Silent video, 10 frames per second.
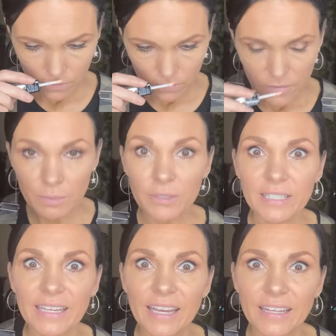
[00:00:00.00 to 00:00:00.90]
smells
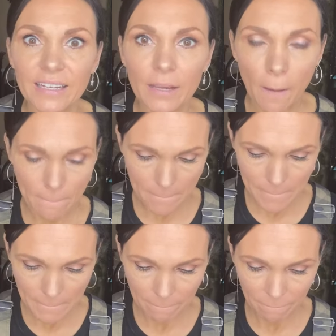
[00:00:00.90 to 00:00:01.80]
like candy.
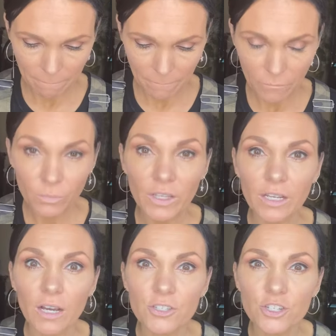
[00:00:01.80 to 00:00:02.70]
like
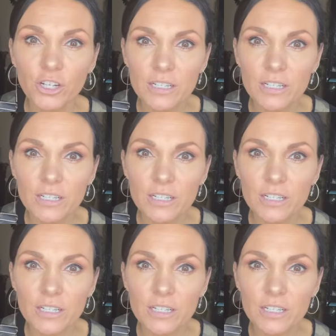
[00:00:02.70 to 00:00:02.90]
circus